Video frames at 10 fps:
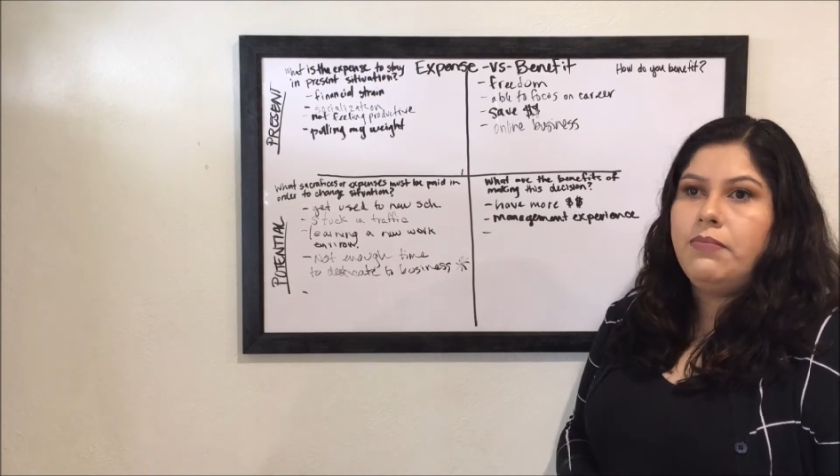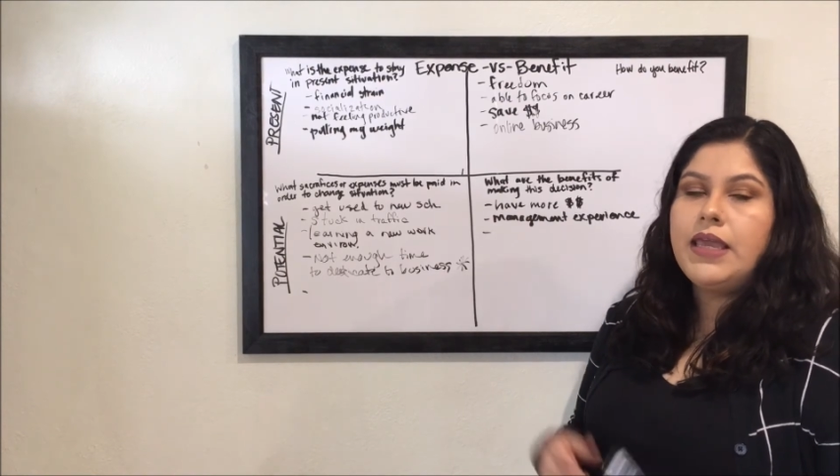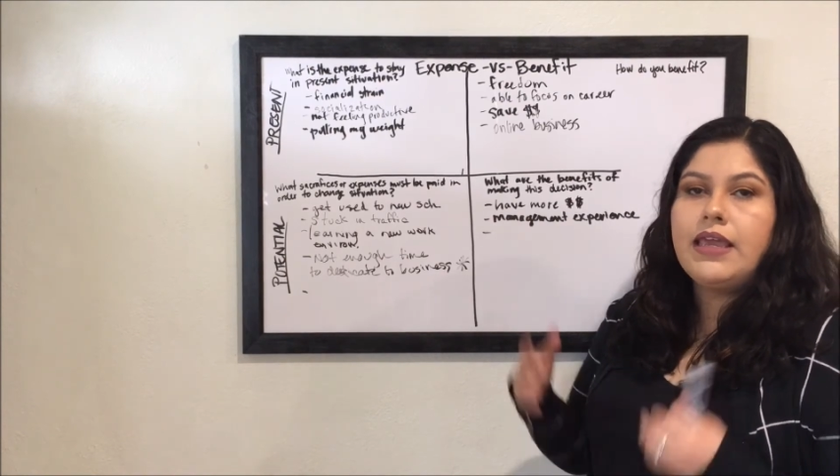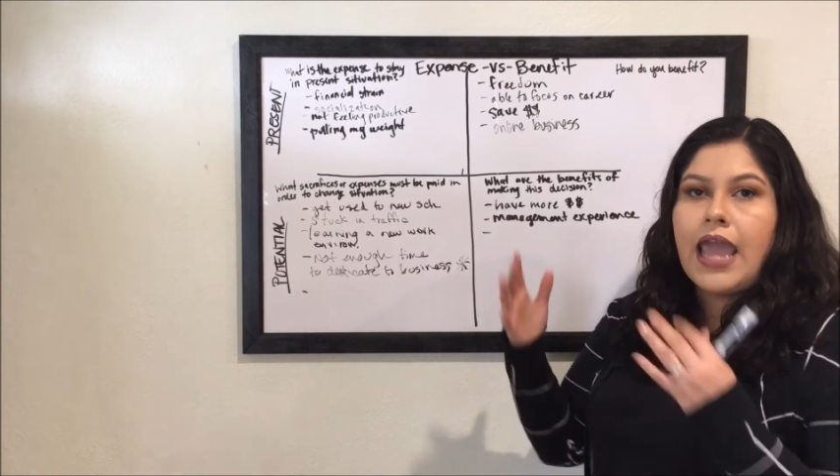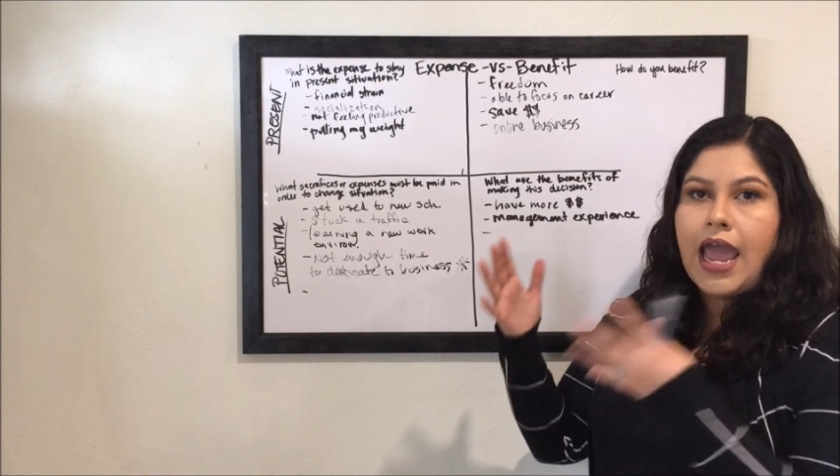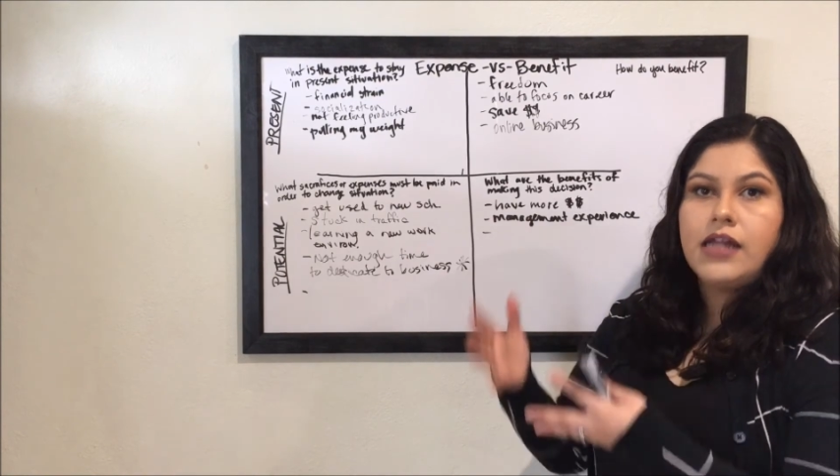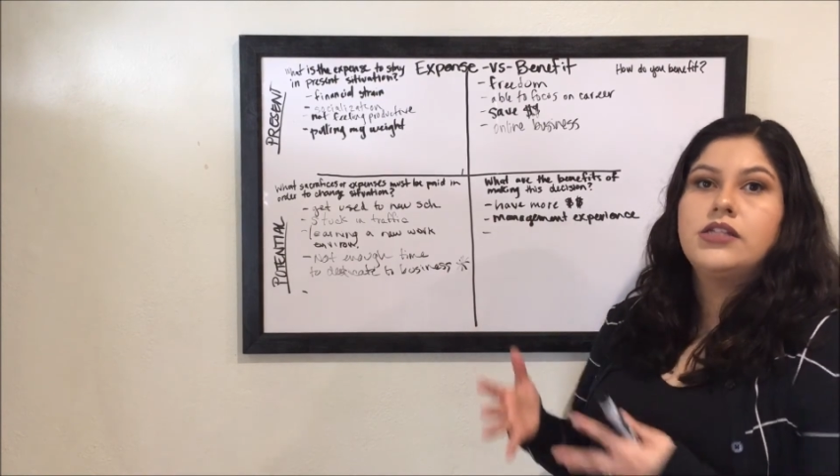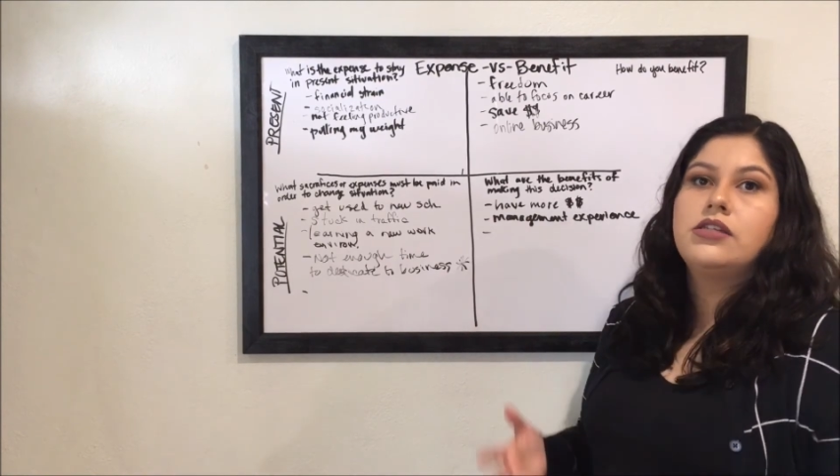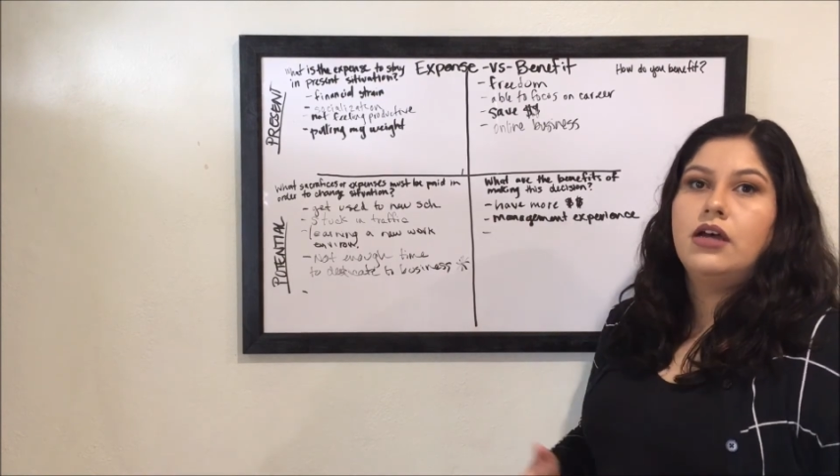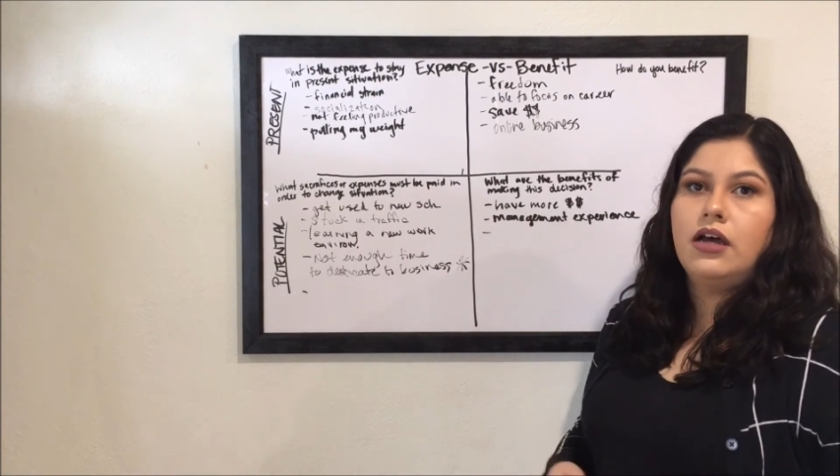Being
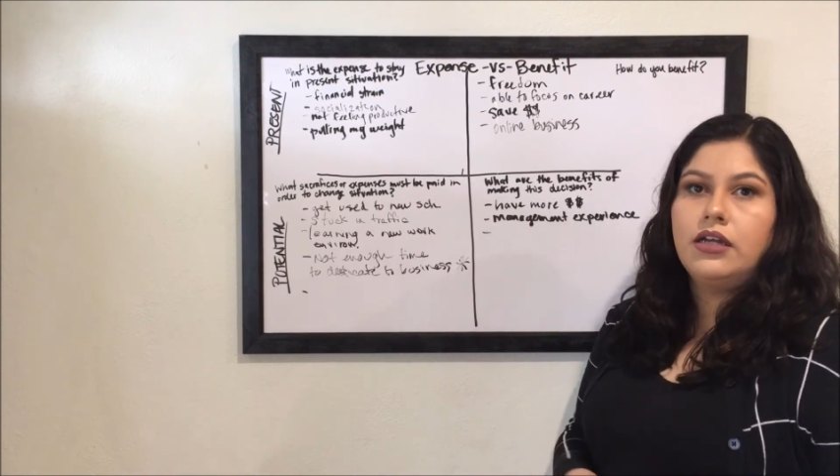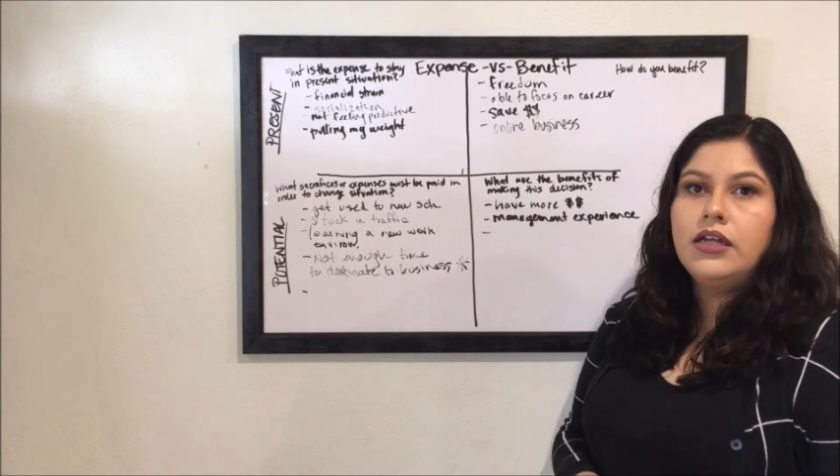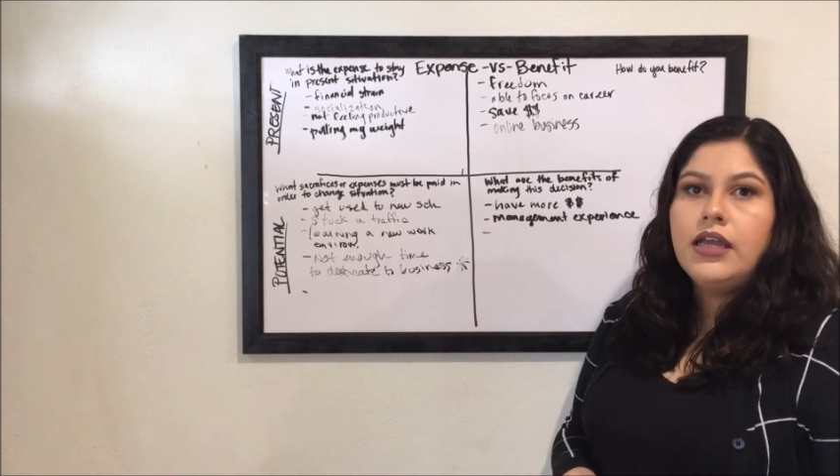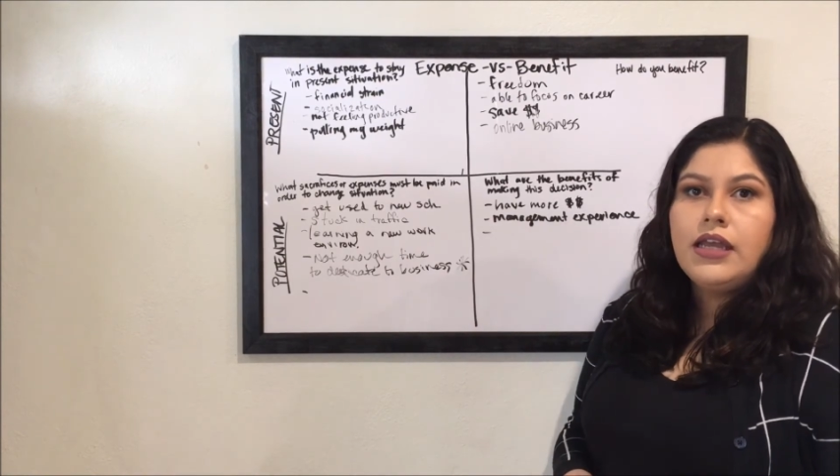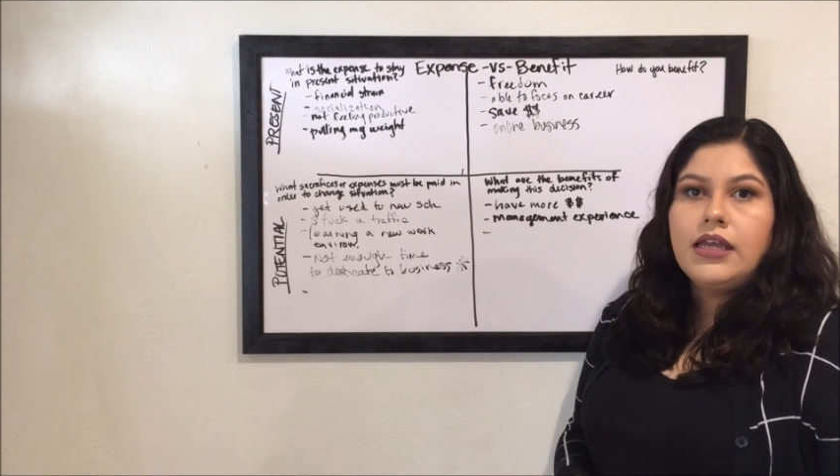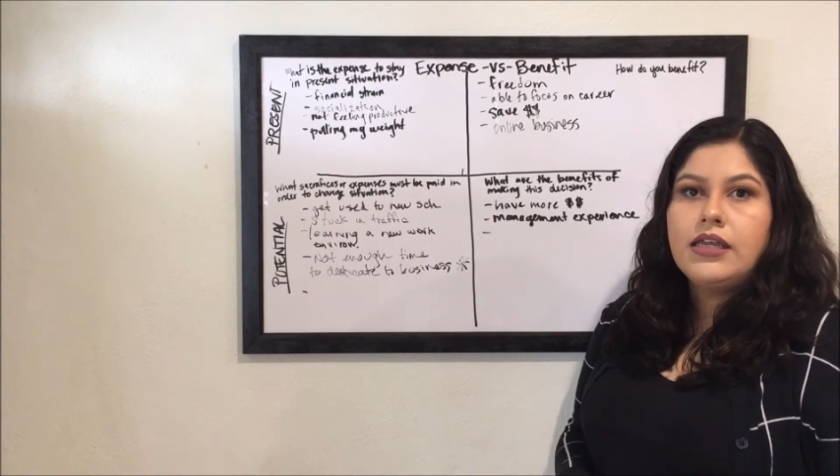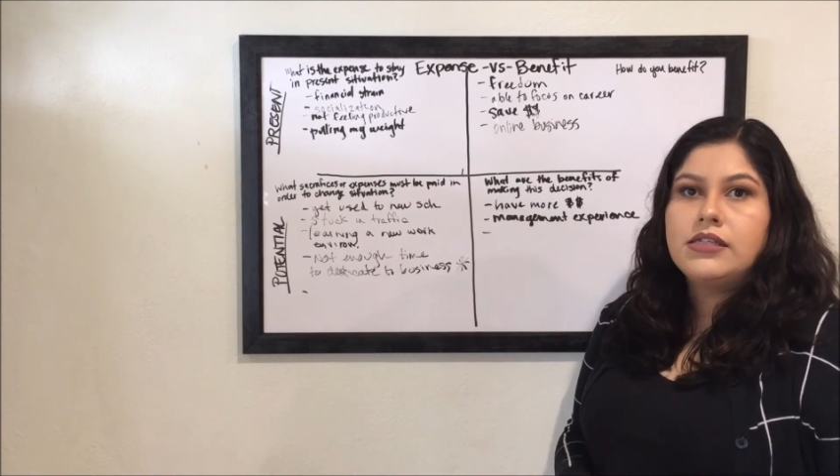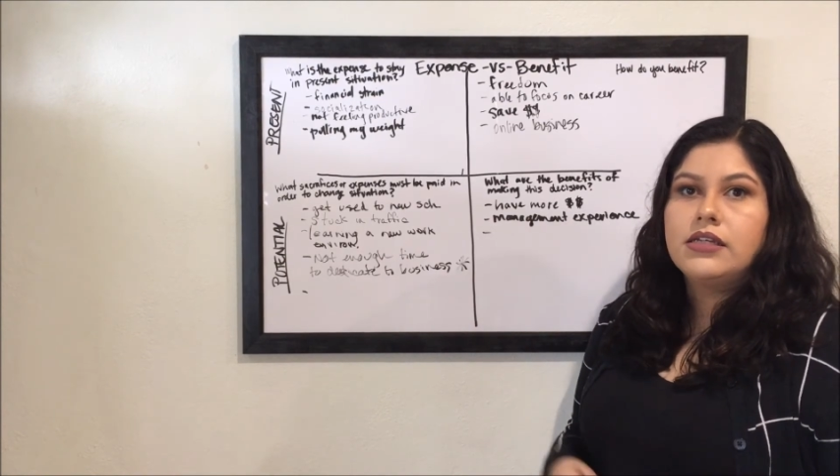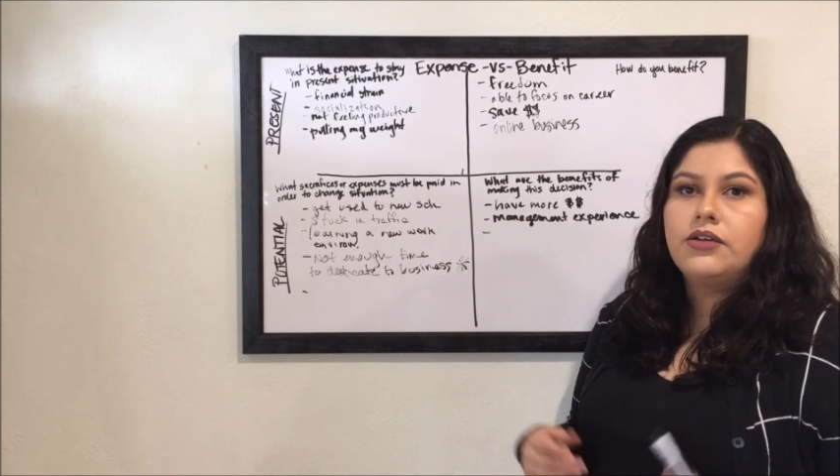hands-on is